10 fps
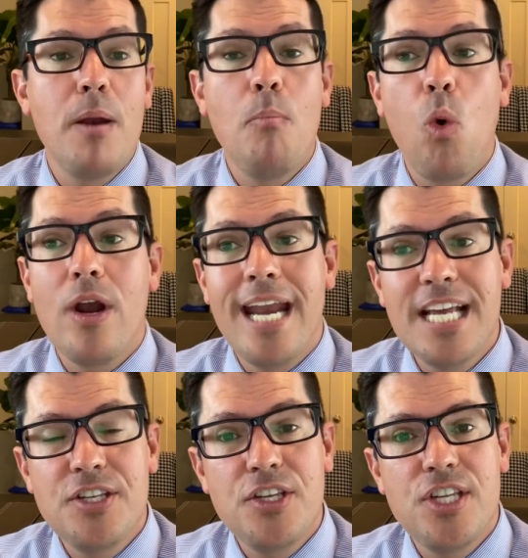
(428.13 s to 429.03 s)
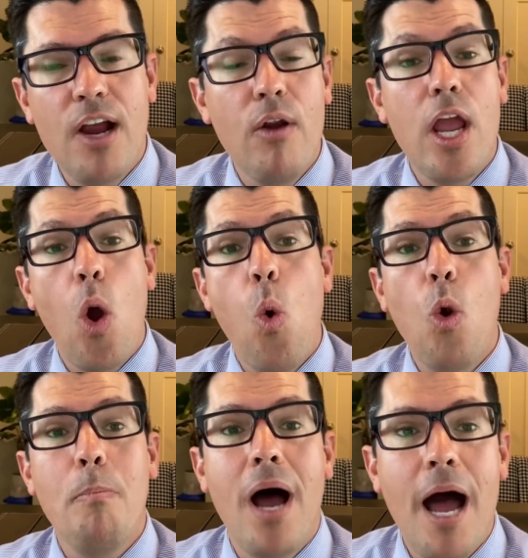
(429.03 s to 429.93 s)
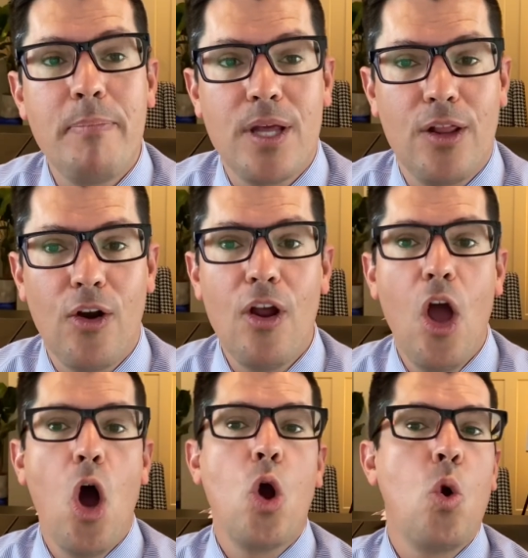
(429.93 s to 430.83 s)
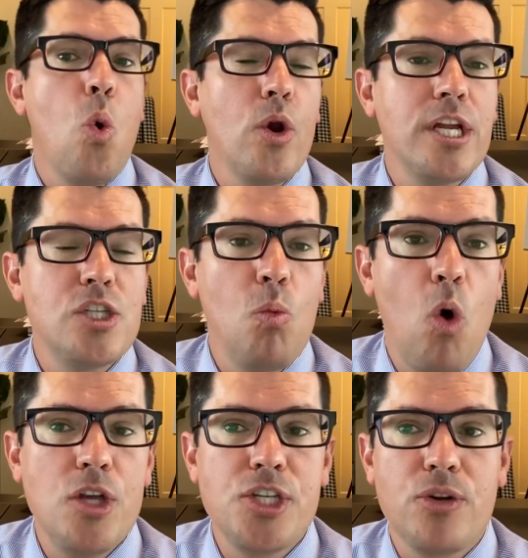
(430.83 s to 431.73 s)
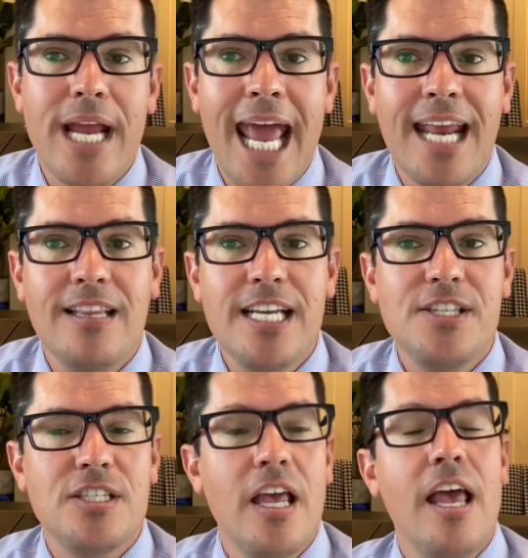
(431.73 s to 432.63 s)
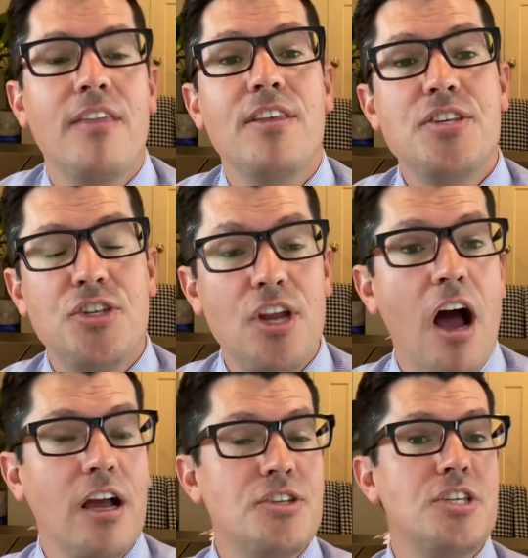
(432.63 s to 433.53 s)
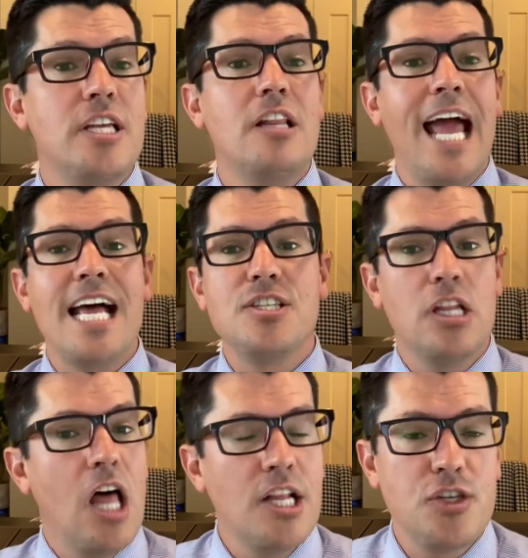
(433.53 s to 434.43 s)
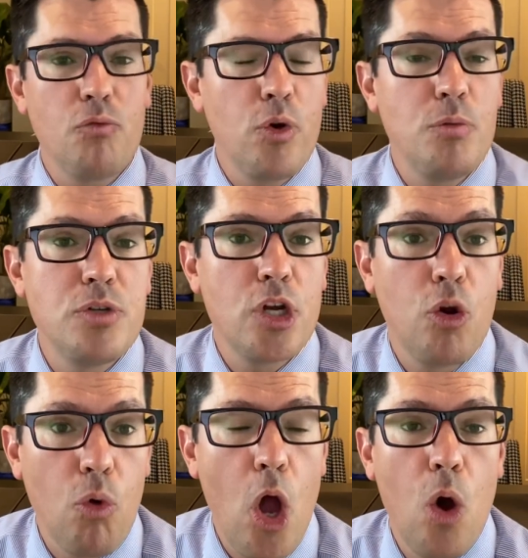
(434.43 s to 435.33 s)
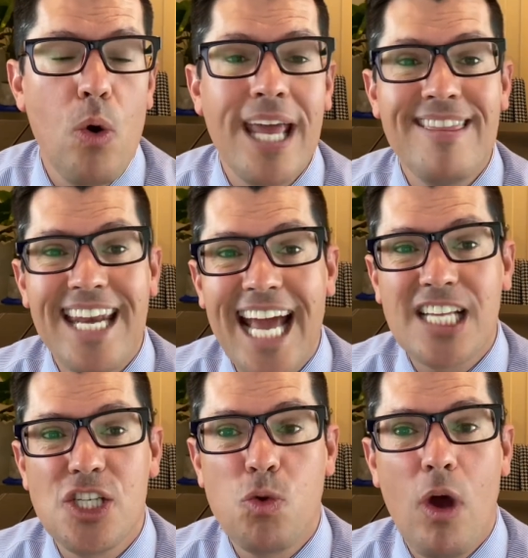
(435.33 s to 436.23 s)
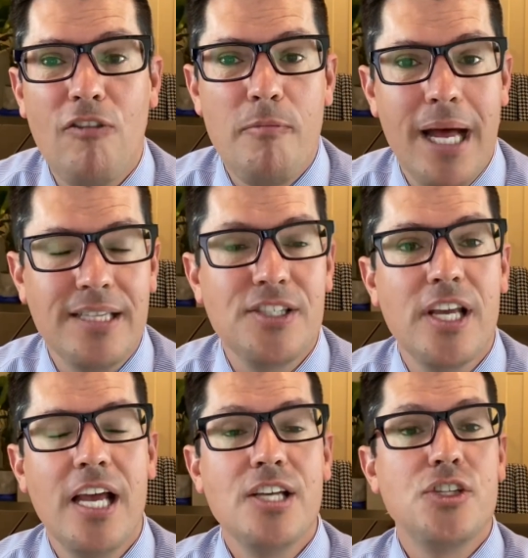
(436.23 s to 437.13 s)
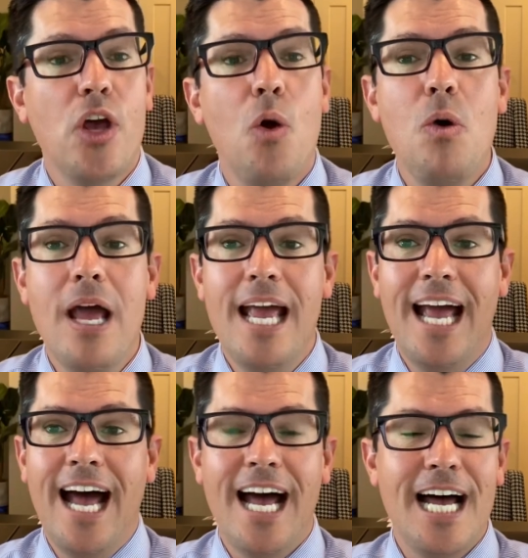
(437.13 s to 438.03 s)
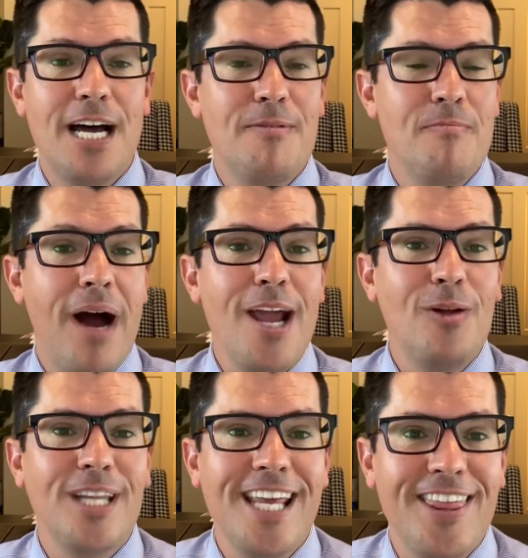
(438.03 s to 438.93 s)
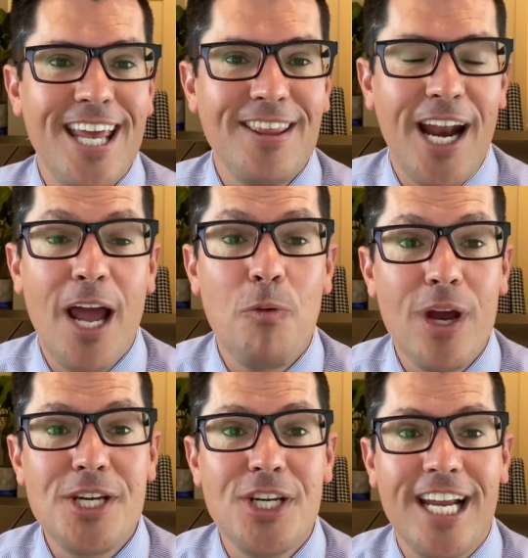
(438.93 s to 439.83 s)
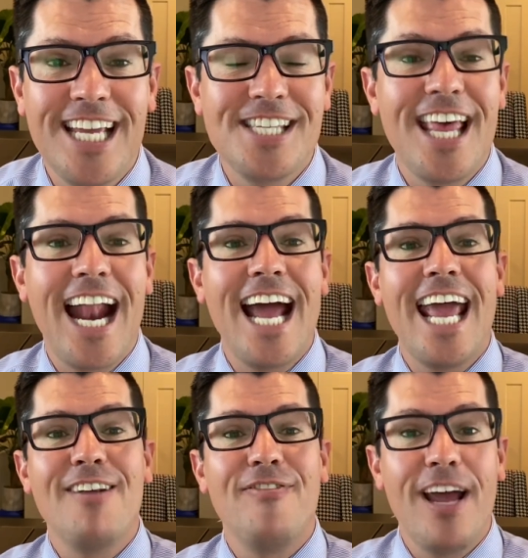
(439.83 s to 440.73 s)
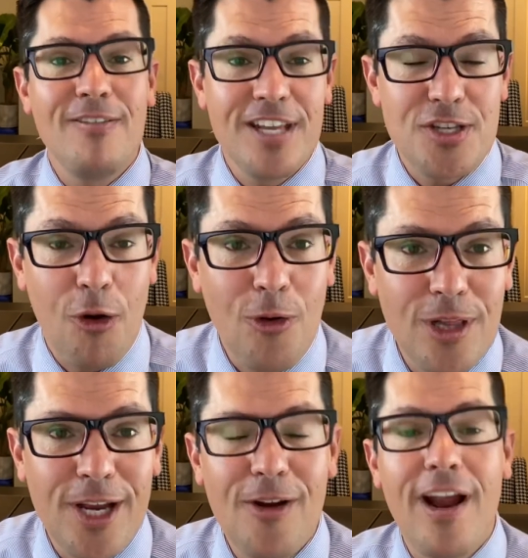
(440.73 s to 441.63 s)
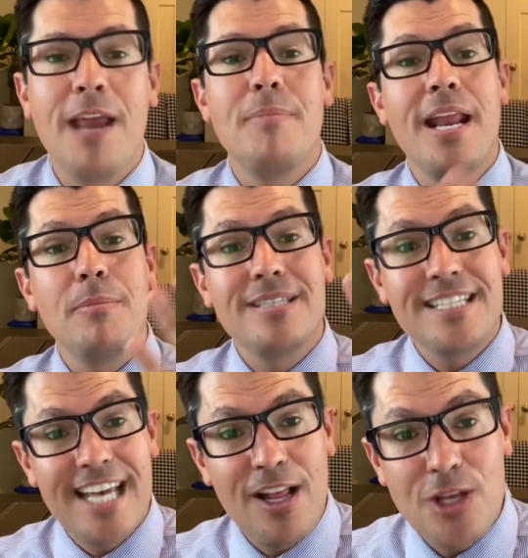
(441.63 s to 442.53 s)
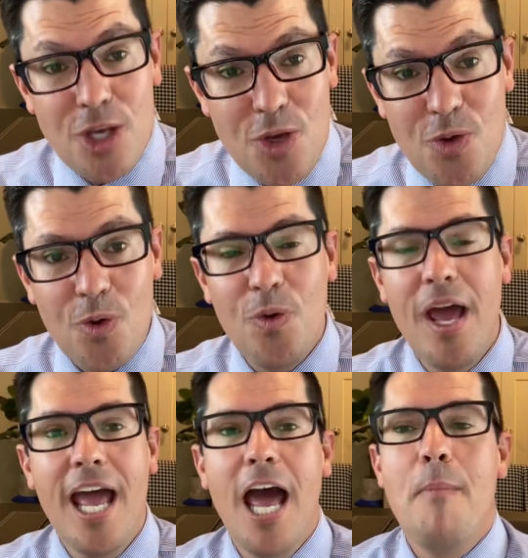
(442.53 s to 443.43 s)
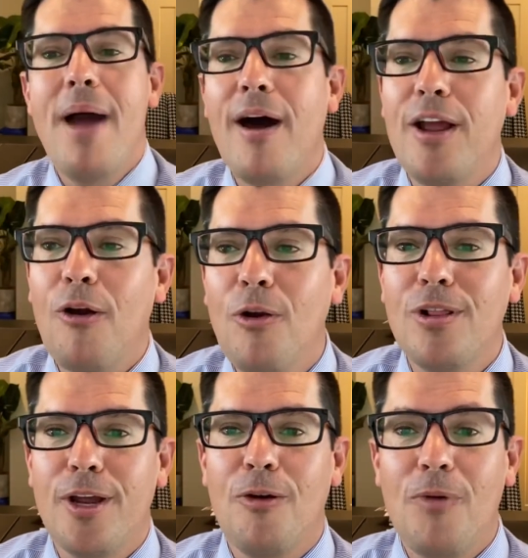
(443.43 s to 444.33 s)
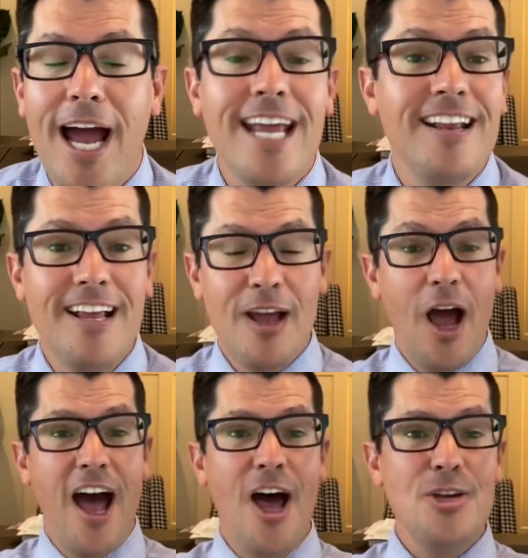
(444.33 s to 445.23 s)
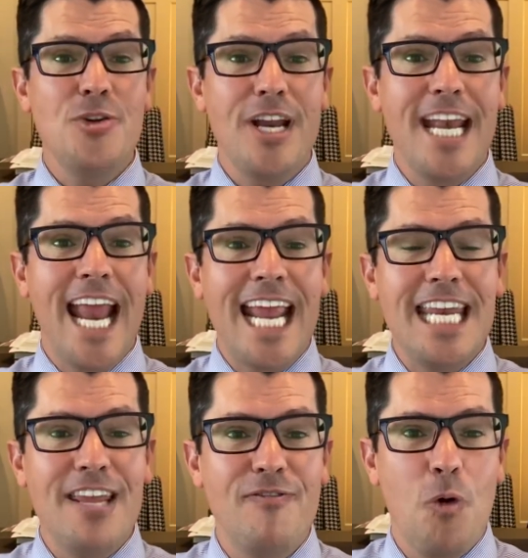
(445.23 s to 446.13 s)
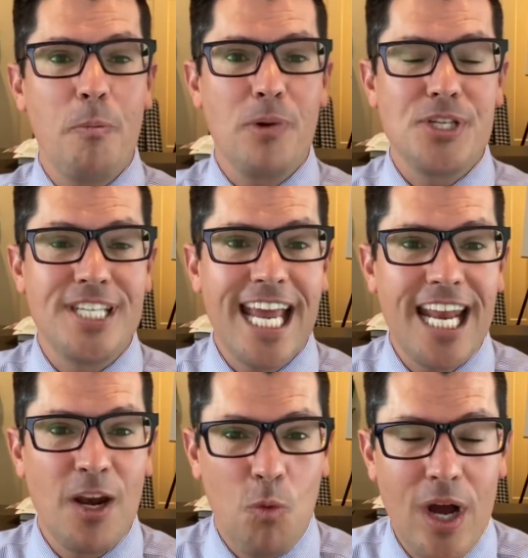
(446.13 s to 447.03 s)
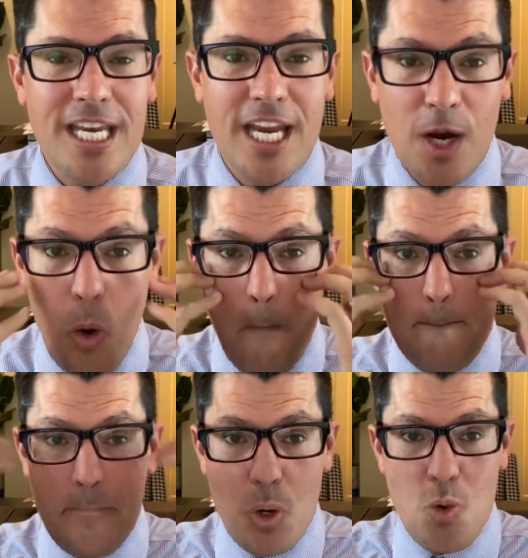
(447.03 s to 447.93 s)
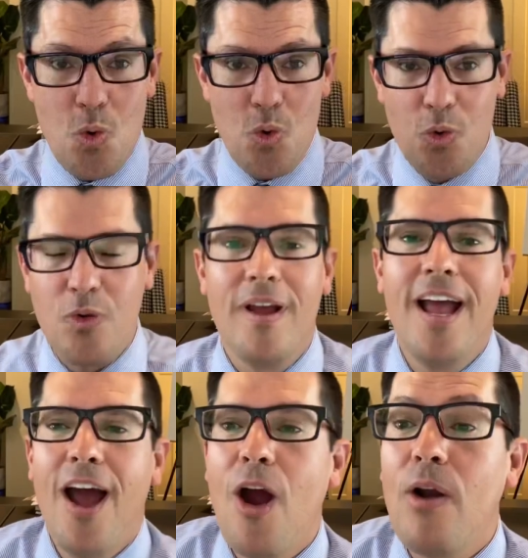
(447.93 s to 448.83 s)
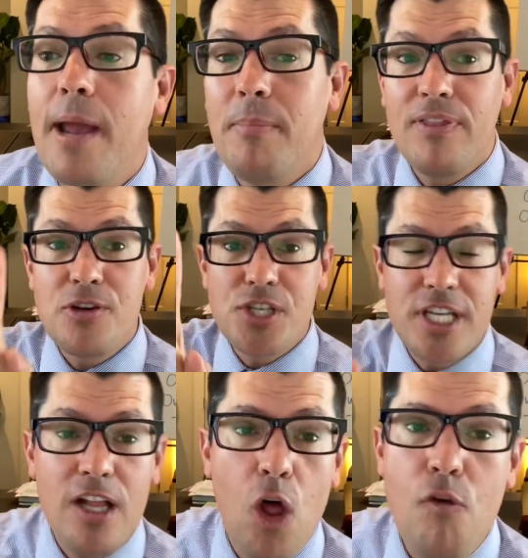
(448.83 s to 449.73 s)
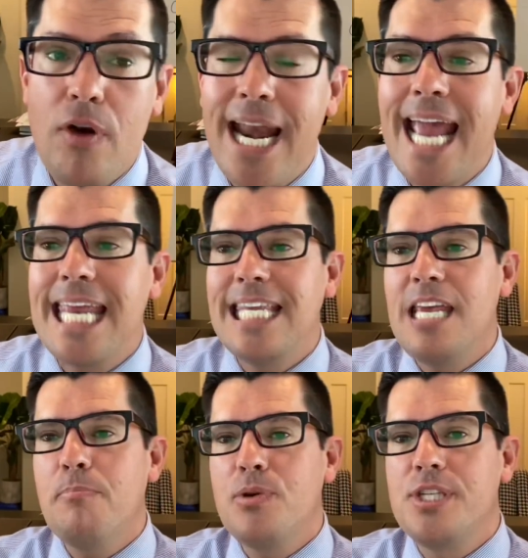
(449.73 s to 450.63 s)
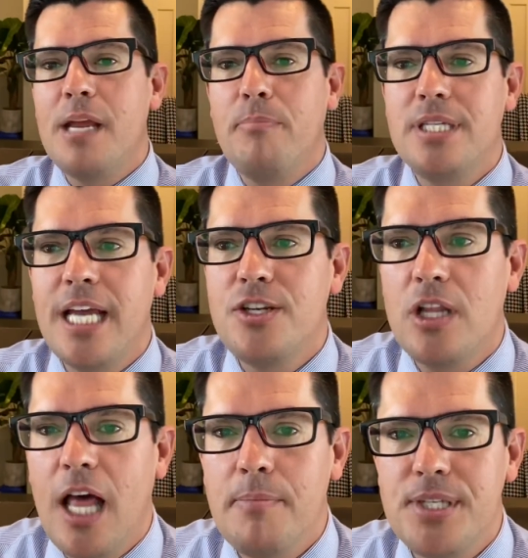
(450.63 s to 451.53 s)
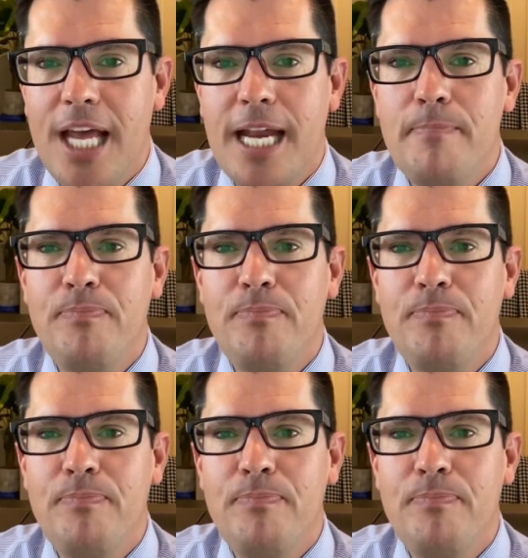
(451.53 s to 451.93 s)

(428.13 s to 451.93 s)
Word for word: more necessary or popular, according to Wall Street analysts, this stock still has lots of room to grow in the next 12 months. So uh, my only thing that I wish is that I had found this earlier and been able to tell you about it earlier, right? 194% in one year? Boo! All right, but there's still over 19% potential upside.